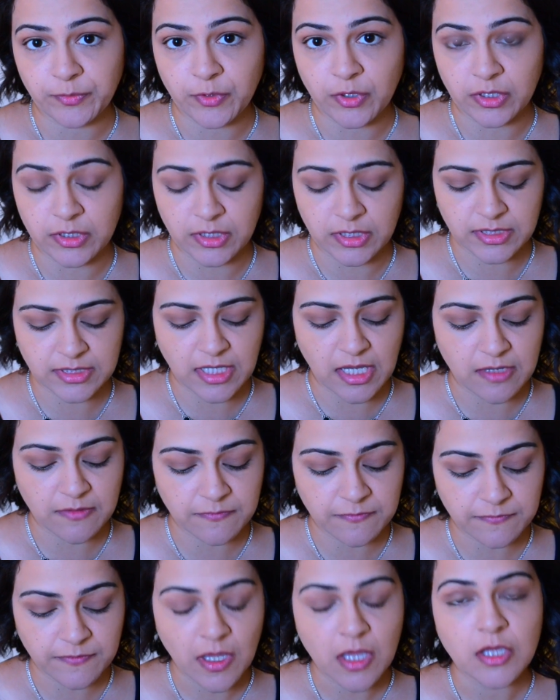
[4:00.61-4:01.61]
product if
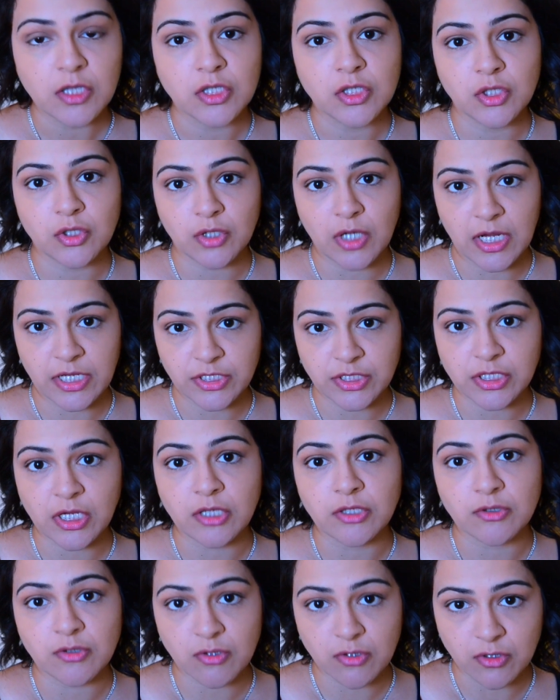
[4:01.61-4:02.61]
your
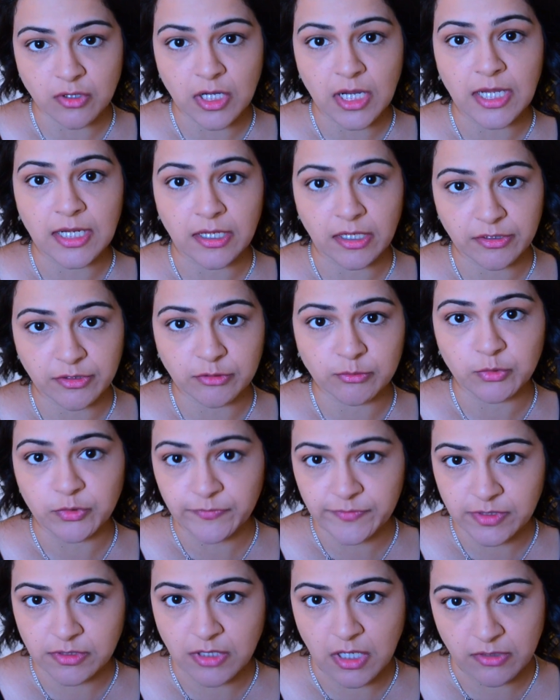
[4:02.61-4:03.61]
eyeshadow or eyeliner
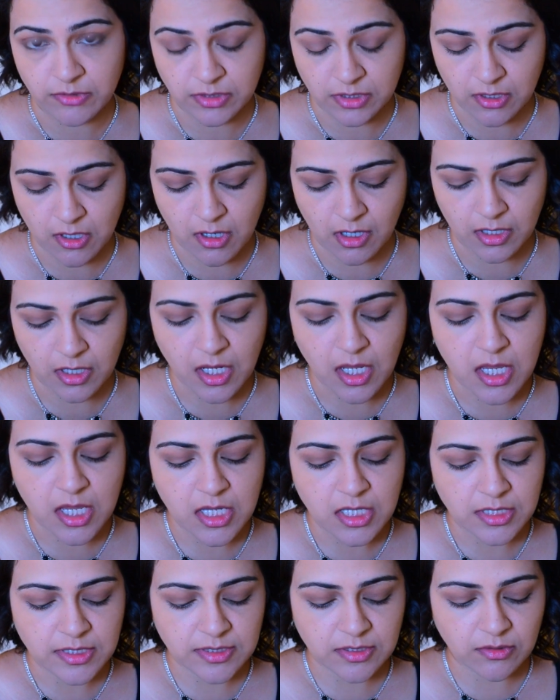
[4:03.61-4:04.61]
moves around a lot.
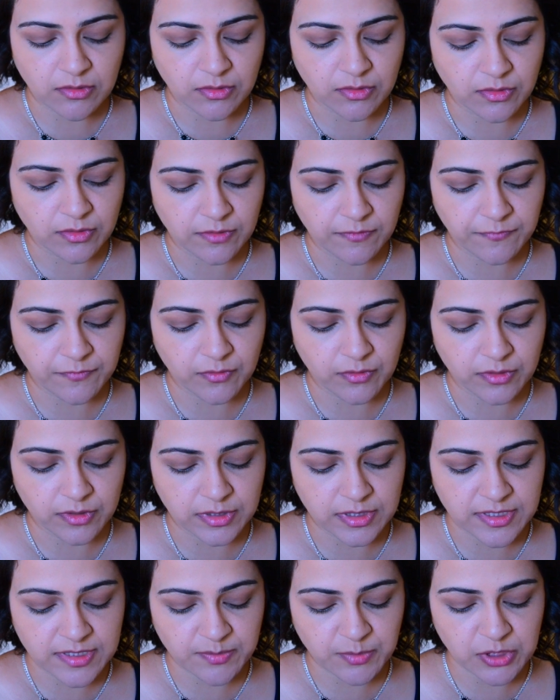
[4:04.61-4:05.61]
So for
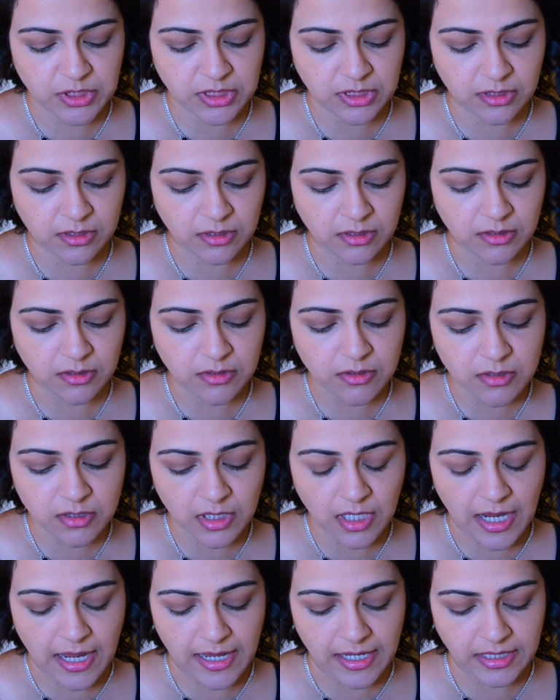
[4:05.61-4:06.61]
this particular look,
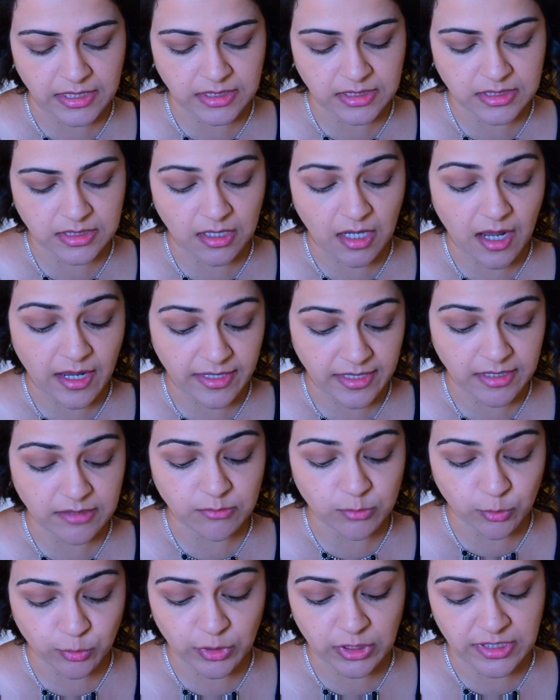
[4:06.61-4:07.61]
and I
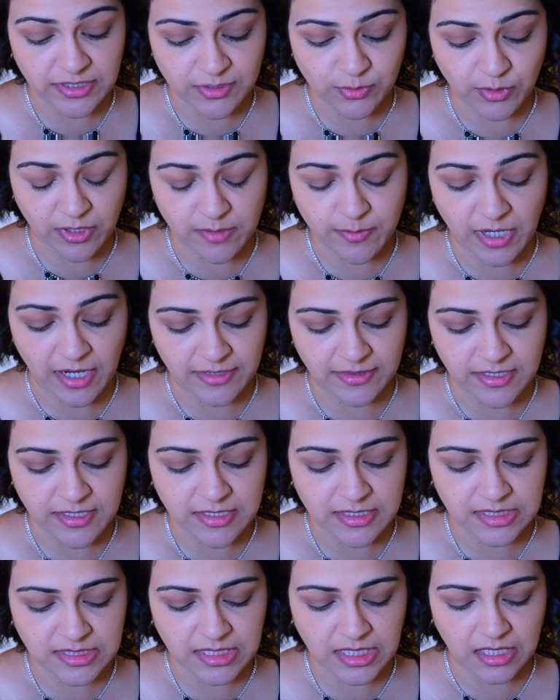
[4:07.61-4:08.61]
really swear by
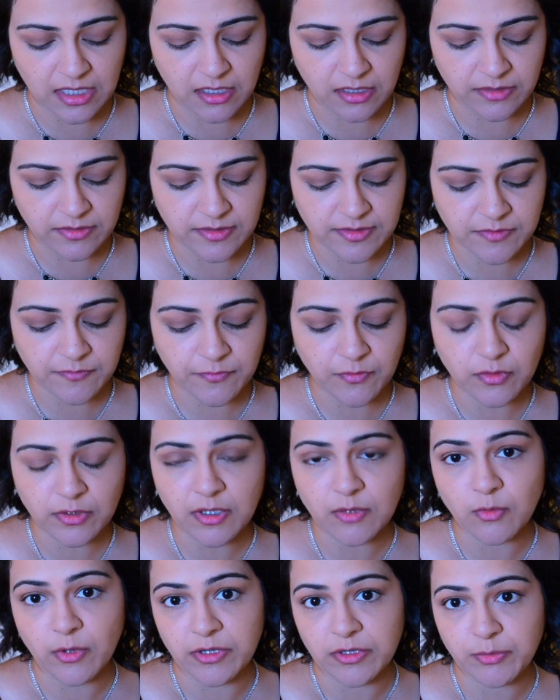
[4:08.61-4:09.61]
these, are the
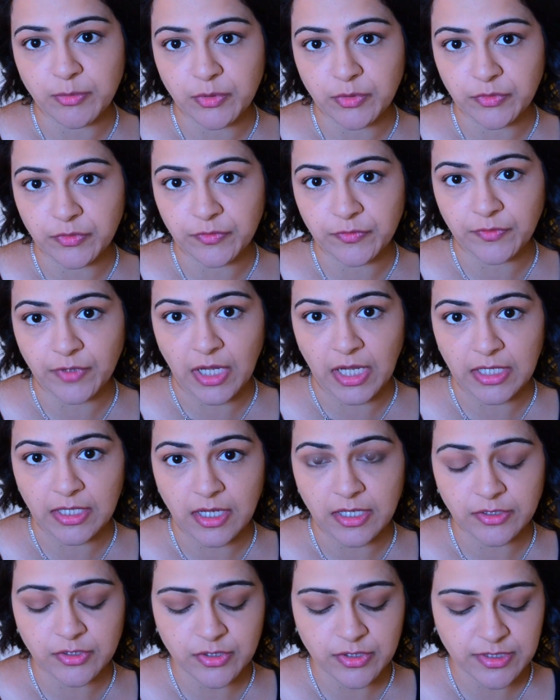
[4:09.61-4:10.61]
Sephora waterproof
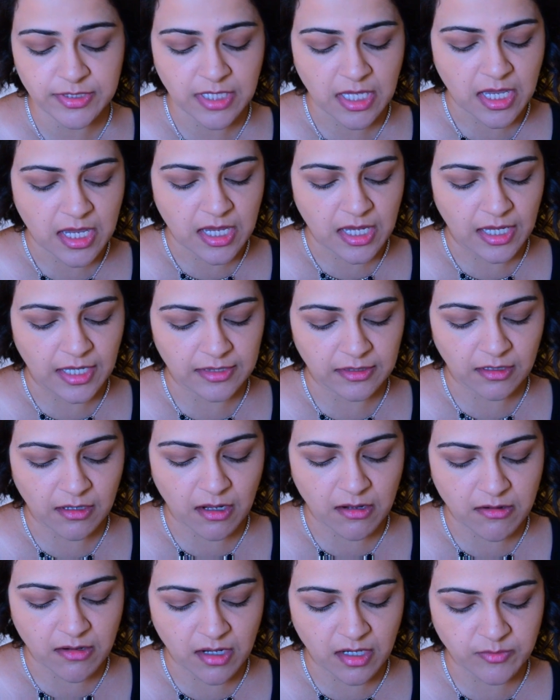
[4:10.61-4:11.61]
eyeliners, and the
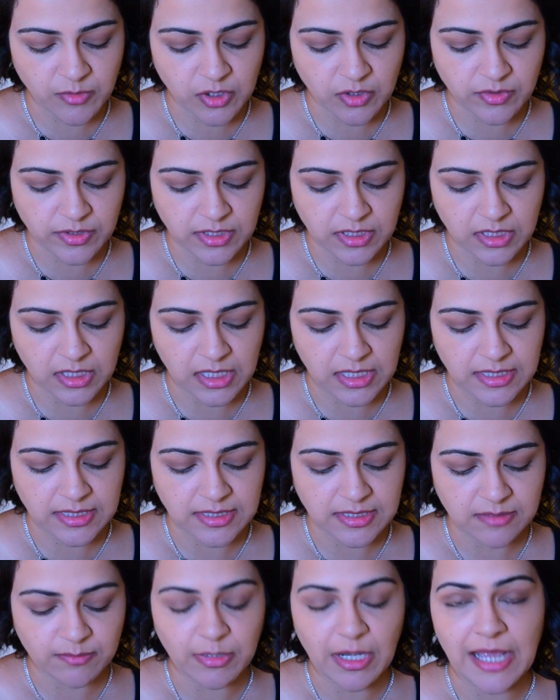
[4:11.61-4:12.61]
color I'm using is
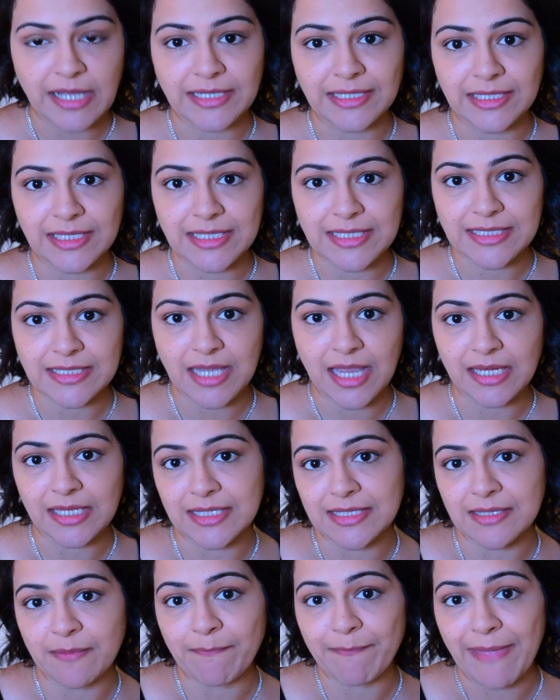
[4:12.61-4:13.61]
Black Lace, and
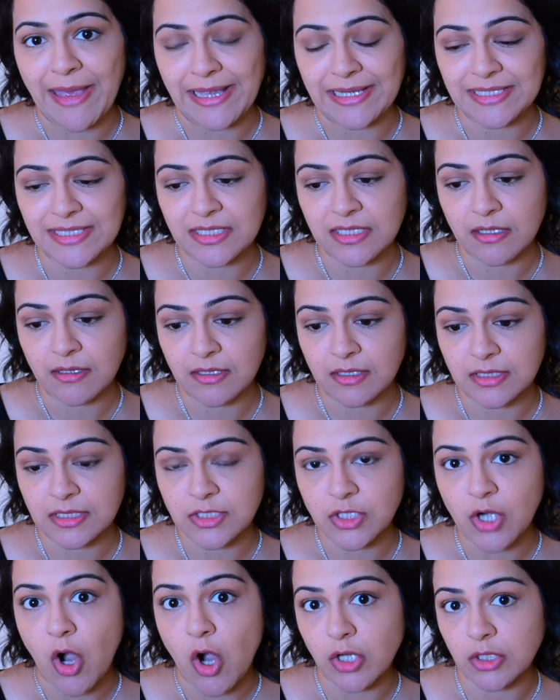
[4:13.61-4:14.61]
it's a matte
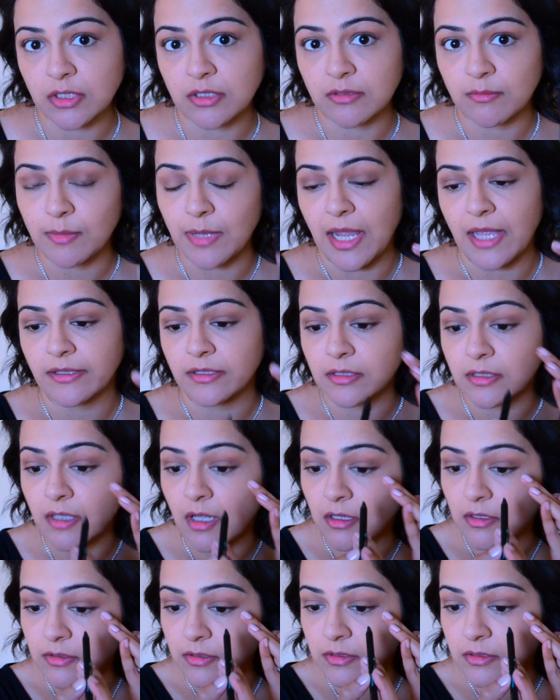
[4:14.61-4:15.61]
dark black
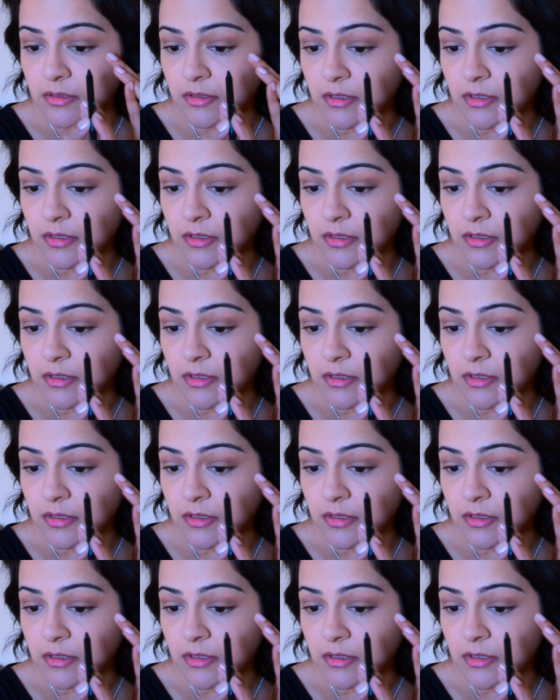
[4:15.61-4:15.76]
color.